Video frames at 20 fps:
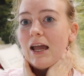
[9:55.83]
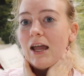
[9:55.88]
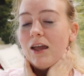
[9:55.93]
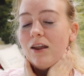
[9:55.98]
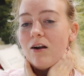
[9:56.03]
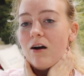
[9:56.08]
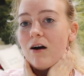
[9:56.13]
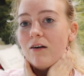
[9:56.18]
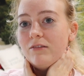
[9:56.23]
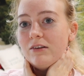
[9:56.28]

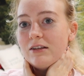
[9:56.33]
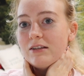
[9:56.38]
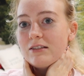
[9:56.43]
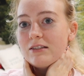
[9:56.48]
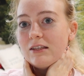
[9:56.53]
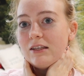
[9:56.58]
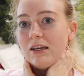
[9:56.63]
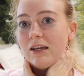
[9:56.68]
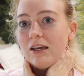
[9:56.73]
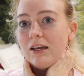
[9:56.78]
And
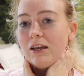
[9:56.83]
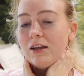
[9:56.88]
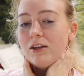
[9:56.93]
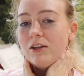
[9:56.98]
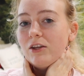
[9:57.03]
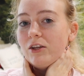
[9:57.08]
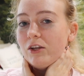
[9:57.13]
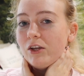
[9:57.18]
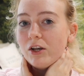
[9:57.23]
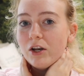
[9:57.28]
obviously,
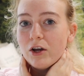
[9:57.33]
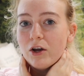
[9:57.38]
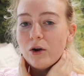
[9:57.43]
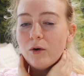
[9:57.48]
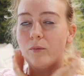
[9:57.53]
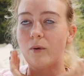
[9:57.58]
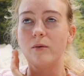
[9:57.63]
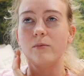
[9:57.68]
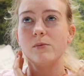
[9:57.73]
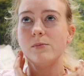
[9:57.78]
you know,
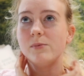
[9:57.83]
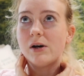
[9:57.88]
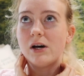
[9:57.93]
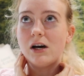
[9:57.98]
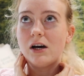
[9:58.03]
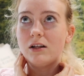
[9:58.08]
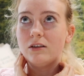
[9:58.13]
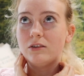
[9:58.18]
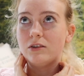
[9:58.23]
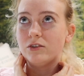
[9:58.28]
blah, blah,
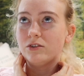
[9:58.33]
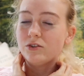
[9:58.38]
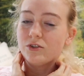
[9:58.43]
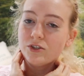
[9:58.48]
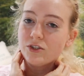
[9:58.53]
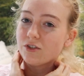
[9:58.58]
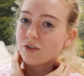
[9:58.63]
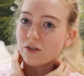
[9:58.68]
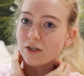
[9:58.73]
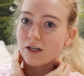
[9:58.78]
blah, long
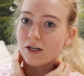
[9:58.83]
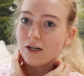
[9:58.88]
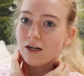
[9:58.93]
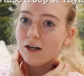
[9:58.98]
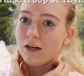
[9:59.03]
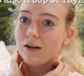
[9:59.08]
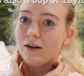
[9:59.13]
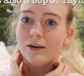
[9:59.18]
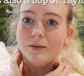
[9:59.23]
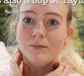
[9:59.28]
story
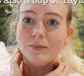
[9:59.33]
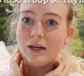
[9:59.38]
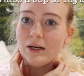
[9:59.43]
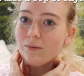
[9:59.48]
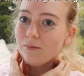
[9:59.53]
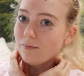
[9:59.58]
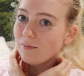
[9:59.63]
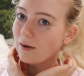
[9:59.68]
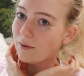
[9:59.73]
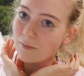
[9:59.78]
short,
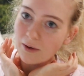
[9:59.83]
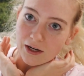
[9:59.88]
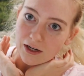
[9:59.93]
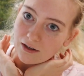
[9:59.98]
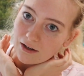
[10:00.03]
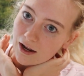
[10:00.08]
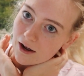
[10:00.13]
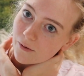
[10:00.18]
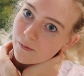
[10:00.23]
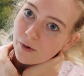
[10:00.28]
met my
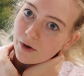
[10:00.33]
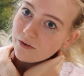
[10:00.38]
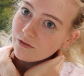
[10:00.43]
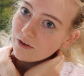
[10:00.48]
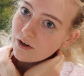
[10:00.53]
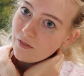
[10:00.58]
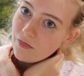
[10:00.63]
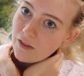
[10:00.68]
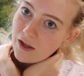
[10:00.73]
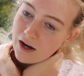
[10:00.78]
now
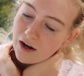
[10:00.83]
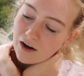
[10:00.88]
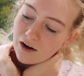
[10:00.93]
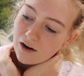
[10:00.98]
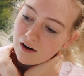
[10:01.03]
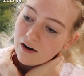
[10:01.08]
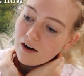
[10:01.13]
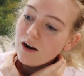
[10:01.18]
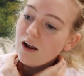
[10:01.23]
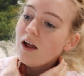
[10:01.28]
boyfriend
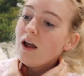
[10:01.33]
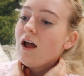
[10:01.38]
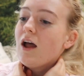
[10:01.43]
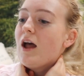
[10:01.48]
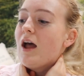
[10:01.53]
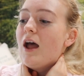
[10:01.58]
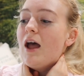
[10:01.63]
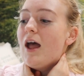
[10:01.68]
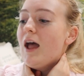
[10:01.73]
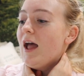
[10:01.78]
there.
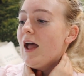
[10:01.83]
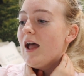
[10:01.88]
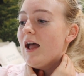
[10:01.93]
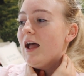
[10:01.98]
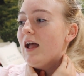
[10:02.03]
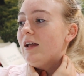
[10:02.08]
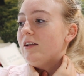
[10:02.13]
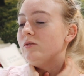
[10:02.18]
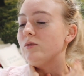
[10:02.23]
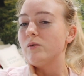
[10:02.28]

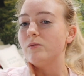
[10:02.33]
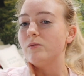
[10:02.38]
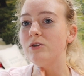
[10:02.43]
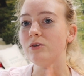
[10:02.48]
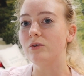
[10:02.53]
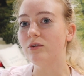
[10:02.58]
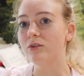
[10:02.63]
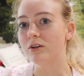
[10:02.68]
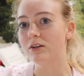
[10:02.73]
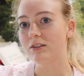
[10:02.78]
And
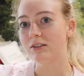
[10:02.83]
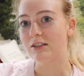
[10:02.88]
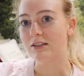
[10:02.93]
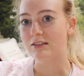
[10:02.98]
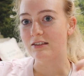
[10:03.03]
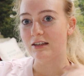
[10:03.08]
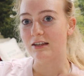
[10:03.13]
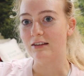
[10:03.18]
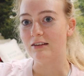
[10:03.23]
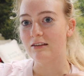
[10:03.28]
doing long
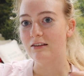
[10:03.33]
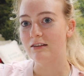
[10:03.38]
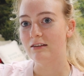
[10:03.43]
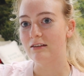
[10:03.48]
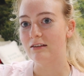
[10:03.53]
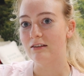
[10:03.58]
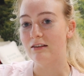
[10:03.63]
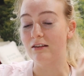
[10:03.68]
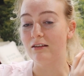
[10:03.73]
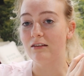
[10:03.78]
distance
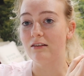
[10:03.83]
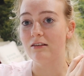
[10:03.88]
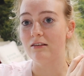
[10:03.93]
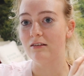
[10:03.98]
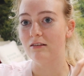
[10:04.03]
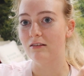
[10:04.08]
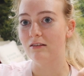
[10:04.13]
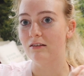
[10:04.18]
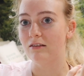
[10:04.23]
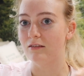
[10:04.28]
since
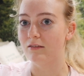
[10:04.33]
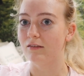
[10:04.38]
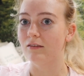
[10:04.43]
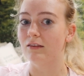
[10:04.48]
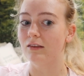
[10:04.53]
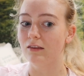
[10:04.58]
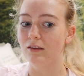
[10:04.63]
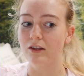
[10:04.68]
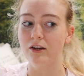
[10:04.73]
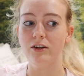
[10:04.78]

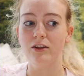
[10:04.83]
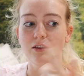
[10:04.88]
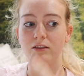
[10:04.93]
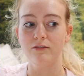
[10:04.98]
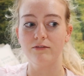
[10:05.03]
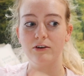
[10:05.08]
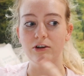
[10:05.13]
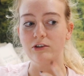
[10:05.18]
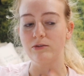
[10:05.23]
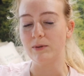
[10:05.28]
literally the
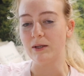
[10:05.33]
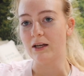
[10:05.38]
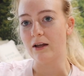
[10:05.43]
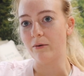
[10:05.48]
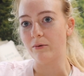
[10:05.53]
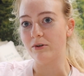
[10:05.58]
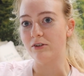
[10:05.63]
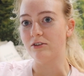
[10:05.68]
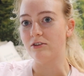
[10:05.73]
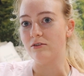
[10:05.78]
first week I
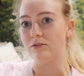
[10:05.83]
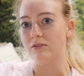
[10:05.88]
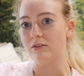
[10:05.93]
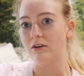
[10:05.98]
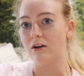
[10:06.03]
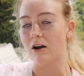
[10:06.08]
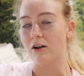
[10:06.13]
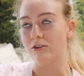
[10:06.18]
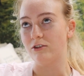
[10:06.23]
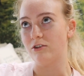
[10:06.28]

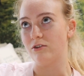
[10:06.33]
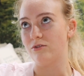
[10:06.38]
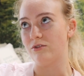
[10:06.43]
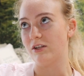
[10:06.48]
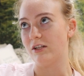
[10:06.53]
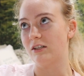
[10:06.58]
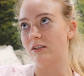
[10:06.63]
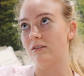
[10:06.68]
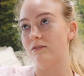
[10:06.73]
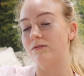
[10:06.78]
got to New
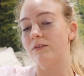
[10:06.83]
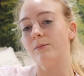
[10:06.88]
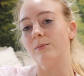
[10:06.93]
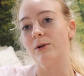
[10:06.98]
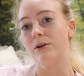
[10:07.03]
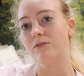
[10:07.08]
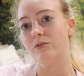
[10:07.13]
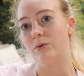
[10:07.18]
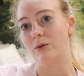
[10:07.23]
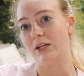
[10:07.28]
Zealand in
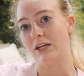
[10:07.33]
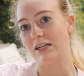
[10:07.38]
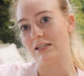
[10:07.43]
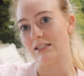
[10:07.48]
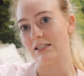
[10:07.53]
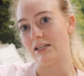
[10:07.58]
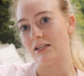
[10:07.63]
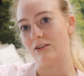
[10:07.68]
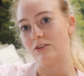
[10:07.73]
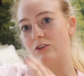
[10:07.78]
February of
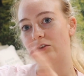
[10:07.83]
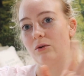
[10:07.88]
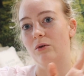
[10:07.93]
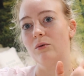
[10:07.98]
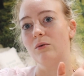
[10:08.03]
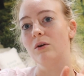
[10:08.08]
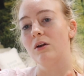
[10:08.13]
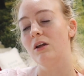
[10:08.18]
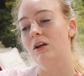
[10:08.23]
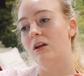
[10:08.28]
2018.
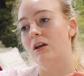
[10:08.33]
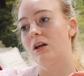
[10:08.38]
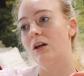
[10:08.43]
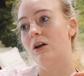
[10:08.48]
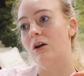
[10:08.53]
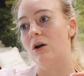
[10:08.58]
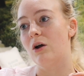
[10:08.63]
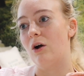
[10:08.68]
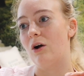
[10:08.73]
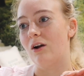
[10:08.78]
So
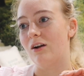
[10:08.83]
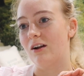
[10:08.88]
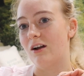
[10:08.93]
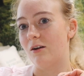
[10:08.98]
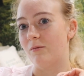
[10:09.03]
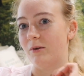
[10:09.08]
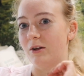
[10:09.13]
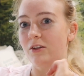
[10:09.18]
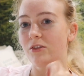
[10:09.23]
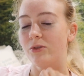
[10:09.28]

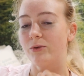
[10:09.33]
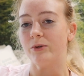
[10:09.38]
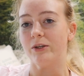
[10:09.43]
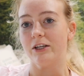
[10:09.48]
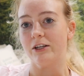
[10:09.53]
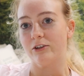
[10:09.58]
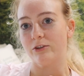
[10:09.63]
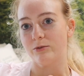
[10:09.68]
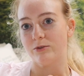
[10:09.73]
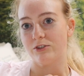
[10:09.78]
coming on 3
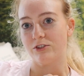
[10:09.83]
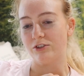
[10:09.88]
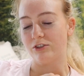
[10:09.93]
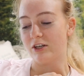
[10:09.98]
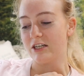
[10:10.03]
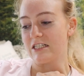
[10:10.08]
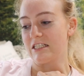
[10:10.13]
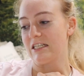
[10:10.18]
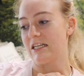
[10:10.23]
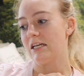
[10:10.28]
years, which is
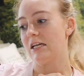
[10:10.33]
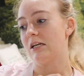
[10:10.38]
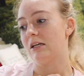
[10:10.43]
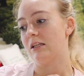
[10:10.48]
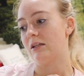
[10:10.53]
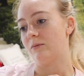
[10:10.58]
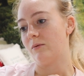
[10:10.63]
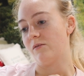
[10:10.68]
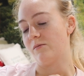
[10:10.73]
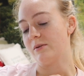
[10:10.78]
crazy.
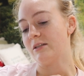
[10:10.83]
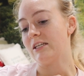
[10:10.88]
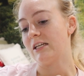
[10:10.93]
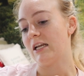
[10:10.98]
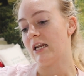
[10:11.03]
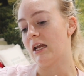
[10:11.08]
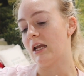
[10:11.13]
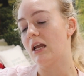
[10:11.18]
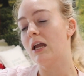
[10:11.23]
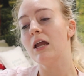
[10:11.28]
We've been
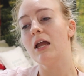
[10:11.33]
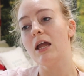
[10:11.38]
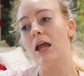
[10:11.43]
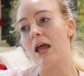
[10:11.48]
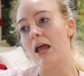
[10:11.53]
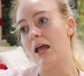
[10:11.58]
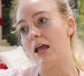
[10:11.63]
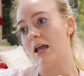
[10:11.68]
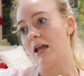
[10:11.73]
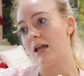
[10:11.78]
dating.
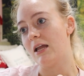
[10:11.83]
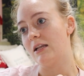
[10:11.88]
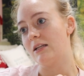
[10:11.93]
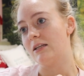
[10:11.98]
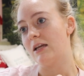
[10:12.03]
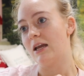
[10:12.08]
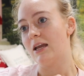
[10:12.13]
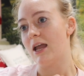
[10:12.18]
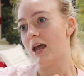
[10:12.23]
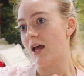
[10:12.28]

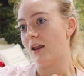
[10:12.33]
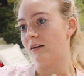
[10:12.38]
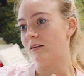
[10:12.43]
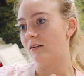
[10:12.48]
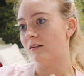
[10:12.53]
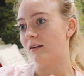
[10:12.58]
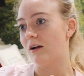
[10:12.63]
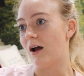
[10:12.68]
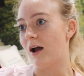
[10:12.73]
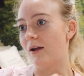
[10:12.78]
And
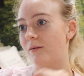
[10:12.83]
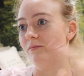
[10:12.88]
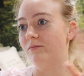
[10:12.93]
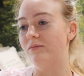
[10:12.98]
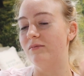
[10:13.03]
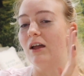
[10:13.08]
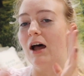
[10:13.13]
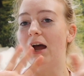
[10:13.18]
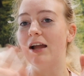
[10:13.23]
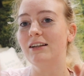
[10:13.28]
again,
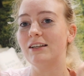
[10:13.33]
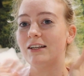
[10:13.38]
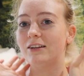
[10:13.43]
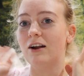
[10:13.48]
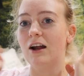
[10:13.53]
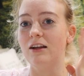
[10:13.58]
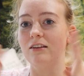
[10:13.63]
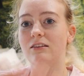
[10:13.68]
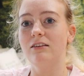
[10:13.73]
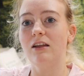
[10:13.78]
I
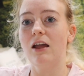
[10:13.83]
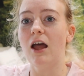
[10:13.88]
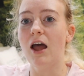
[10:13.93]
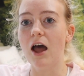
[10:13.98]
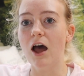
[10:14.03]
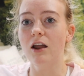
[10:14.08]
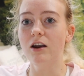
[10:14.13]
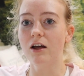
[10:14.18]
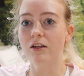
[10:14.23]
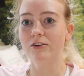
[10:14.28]
digress.
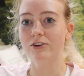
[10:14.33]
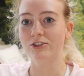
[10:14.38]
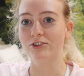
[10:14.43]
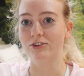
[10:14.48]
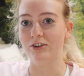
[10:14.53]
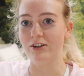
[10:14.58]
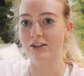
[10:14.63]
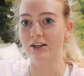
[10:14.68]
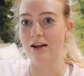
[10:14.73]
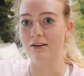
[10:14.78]
Another
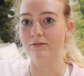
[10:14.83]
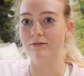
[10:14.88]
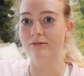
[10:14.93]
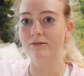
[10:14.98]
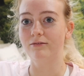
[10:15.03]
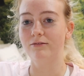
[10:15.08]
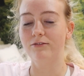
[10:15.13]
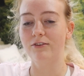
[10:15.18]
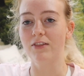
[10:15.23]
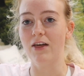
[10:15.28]
story time
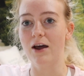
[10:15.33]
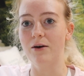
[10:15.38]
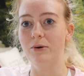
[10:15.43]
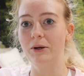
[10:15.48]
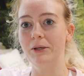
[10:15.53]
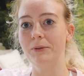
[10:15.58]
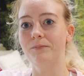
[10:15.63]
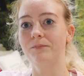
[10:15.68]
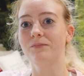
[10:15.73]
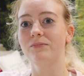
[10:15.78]
for that
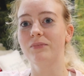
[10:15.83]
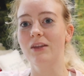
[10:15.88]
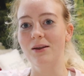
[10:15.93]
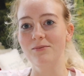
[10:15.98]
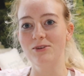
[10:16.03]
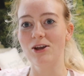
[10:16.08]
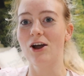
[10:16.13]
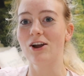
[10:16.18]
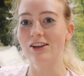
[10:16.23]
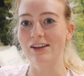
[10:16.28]
one. I'm
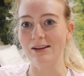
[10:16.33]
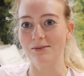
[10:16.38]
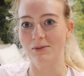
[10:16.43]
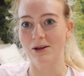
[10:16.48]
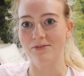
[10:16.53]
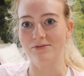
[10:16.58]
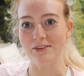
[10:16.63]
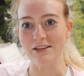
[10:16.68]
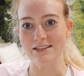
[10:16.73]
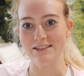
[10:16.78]
talking
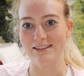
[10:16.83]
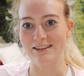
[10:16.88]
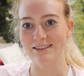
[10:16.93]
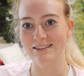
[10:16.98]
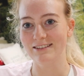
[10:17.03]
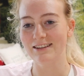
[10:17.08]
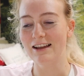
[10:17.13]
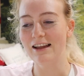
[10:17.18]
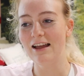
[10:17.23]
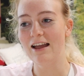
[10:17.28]
about
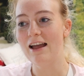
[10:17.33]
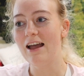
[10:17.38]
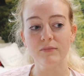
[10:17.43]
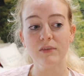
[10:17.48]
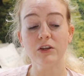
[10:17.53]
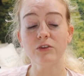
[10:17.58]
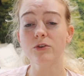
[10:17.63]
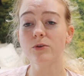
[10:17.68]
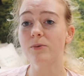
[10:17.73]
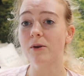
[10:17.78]
visas.
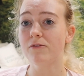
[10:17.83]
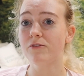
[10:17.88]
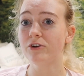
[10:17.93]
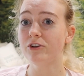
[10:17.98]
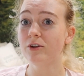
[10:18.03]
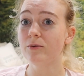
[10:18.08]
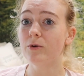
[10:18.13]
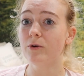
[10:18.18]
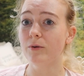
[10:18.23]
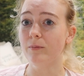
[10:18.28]
So it's my first
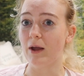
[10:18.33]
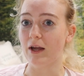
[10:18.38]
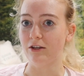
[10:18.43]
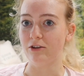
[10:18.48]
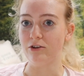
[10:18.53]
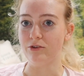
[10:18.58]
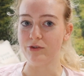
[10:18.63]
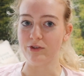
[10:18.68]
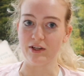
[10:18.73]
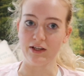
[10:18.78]
time going back
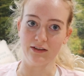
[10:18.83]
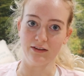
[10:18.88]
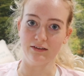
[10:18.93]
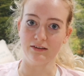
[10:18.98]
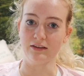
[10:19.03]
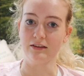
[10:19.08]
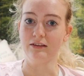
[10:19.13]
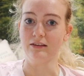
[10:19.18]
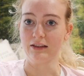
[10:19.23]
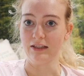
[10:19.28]
to New Zealand
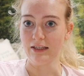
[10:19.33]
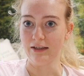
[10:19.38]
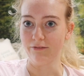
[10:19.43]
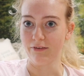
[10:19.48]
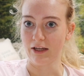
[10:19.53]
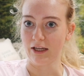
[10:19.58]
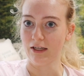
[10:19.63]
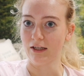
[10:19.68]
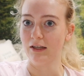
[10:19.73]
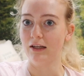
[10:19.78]
since
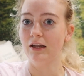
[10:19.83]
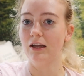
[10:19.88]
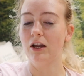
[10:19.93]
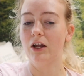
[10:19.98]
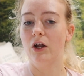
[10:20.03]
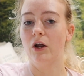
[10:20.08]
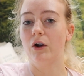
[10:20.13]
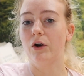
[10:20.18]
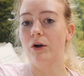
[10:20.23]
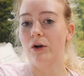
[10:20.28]
leaving
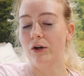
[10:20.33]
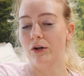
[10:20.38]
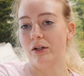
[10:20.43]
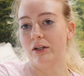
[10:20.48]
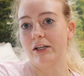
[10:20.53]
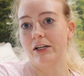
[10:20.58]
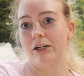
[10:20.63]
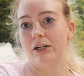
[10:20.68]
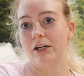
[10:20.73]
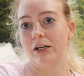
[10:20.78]

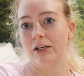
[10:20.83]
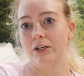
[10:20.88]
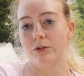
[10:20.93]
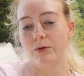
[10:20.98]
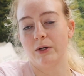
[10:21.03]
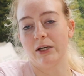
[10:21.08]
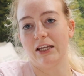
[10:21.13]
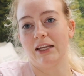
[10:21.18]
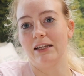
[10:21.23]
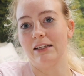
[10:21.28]
earlier in
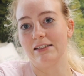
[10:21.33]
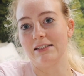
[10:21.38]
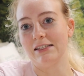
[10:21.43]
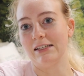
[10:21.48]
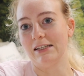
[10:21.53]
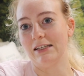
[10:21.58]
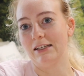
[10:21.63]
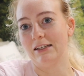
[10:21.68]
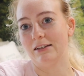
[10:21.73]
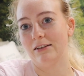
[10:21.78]

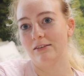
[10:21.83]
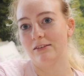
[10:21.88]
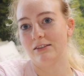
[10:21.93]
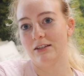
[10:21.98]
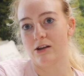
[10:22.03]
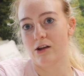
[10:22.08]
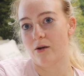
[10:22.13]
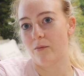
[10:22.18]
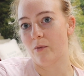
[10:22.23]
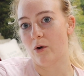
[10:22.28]
2018
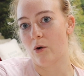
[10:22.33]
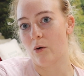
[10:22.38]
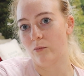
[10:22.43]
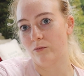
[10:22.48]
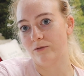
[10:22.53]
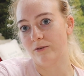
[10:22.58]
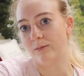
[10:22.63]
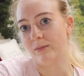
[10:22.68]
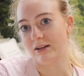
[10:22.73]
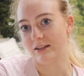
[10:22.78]
to come home
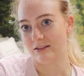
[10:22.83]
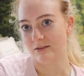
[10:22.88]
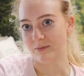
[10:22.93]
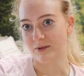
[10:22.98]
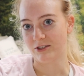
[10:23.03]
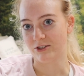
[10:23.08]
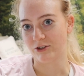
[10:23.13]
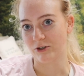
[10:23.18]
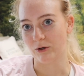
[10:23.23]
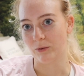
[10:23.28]
for my
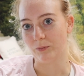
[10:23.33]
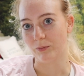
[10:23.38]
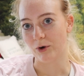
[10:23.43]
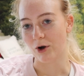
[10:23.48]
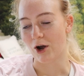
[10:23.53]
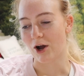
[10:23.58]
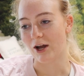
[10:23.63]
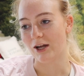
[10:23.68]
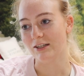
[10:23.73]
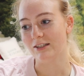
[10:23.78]
semester
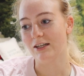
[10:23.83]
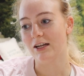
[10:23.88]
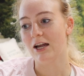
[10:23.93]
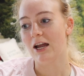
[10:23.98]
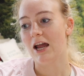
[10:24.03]
abroad.